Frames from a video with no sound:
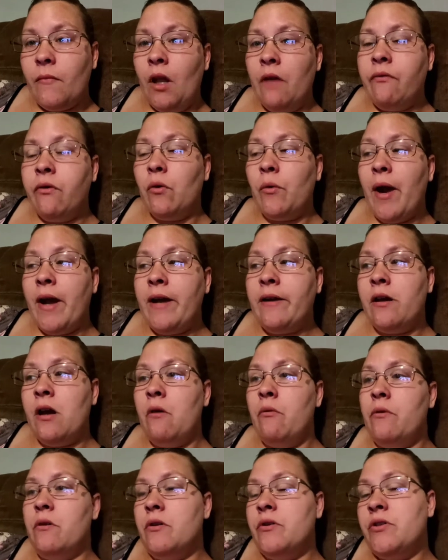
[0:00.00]
for right
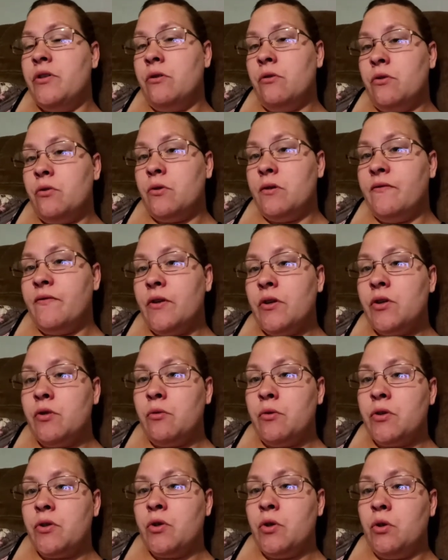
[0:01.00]
now, we are still doing
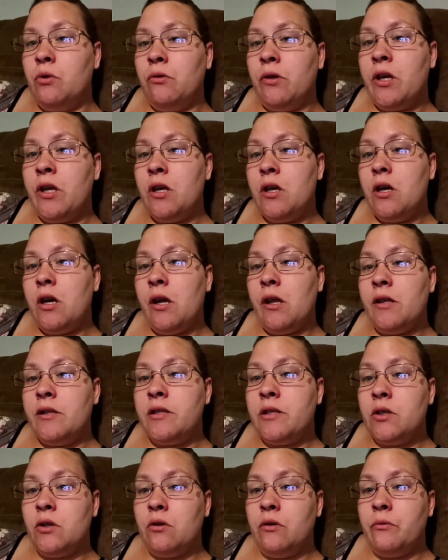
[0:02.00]
virtual schooling
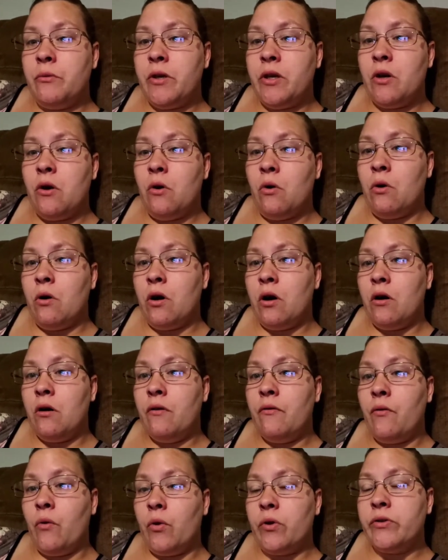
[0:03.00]
until we are
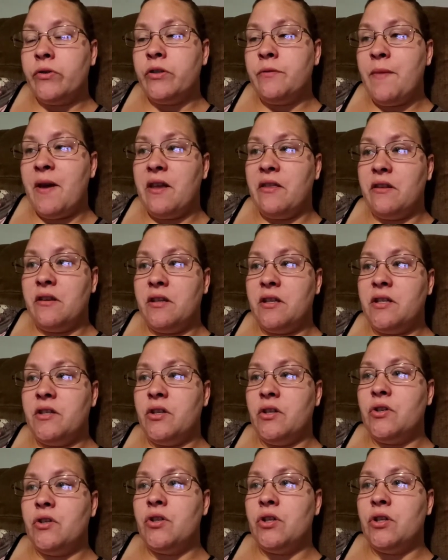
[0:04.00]
forced to make the
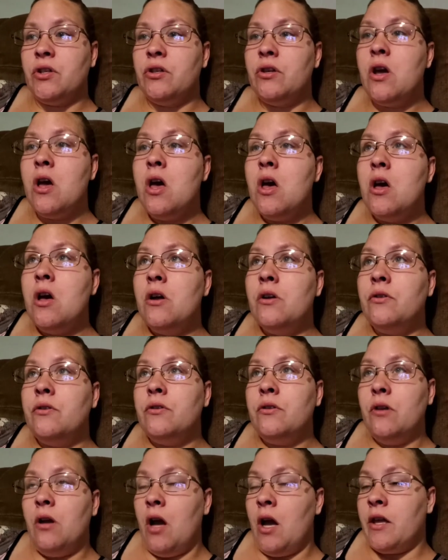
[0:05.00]
decision
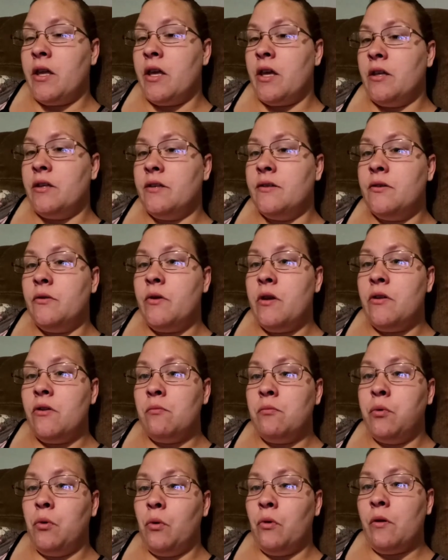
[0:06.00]
again to either
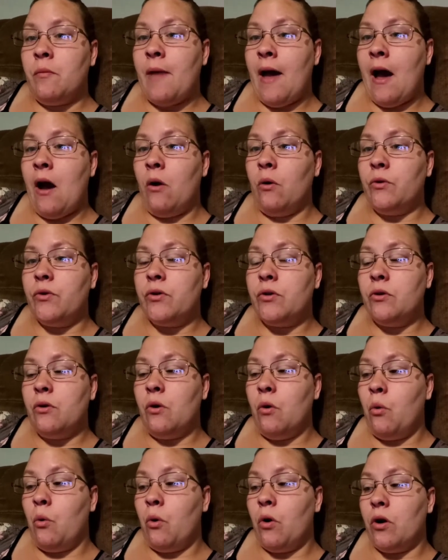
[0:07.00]
pull them out
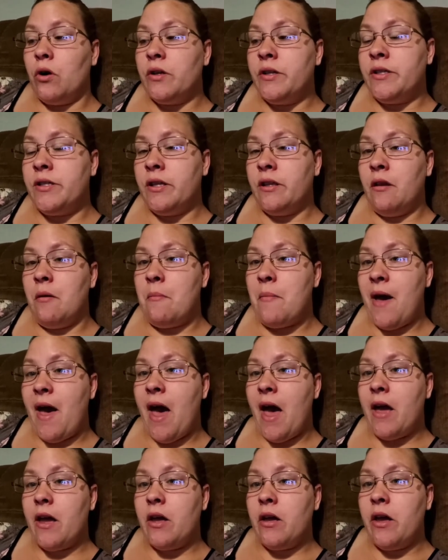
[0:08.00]
or send them
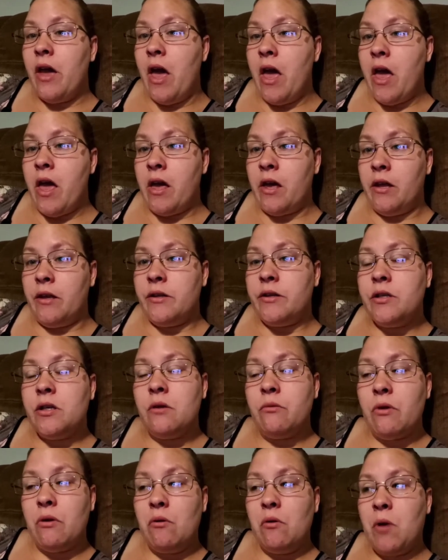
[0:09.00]
back, and
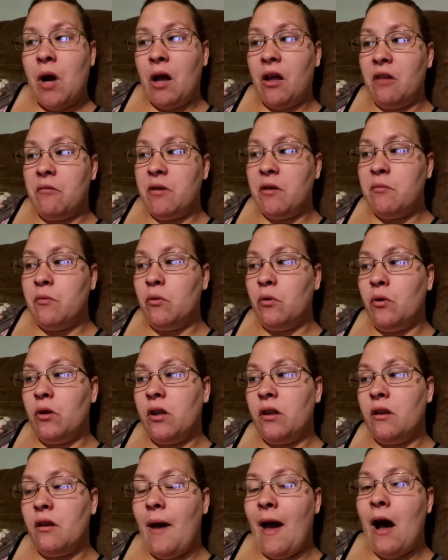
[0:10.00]
we will probably be
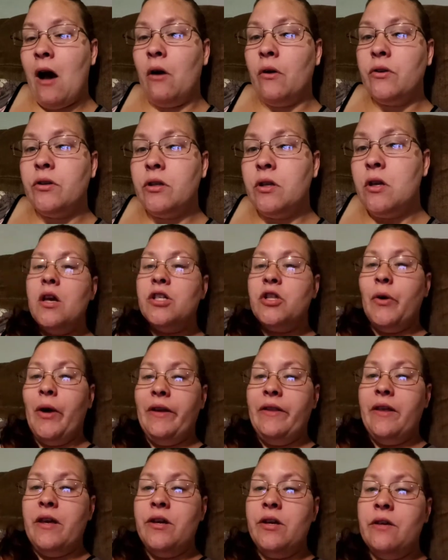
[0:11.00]
pulling them out. So I
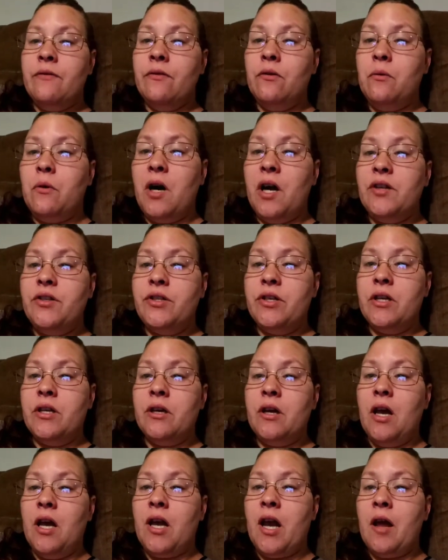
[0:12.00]
thank you for
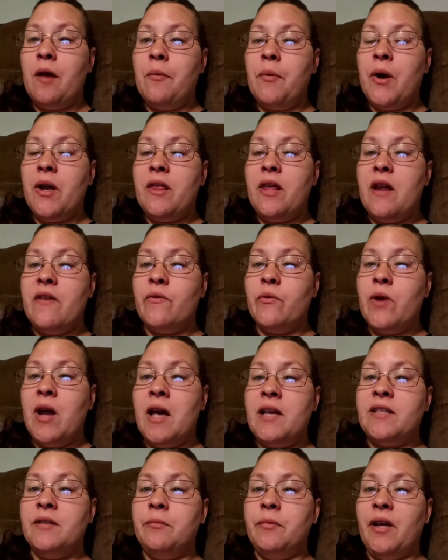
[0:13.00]
watching, and I pray that everyone
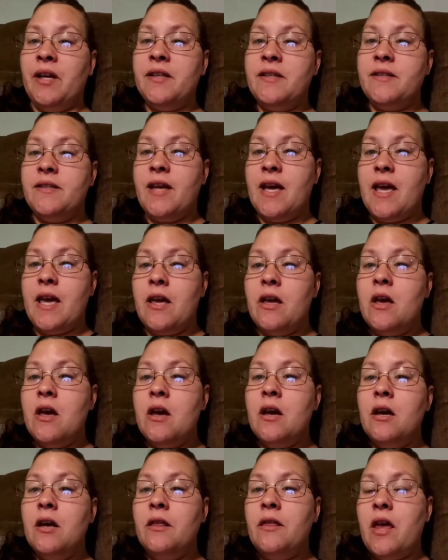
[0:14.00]
has a blessed day.
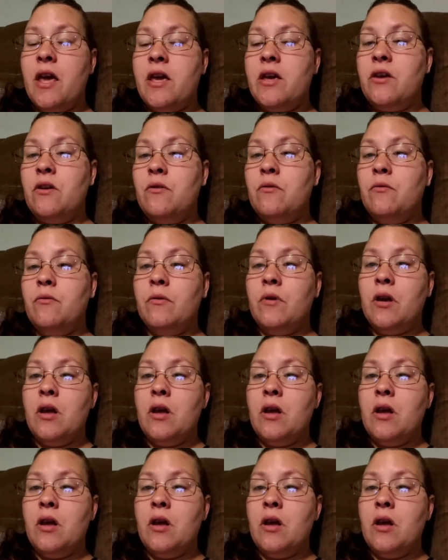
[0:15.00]
Thank you.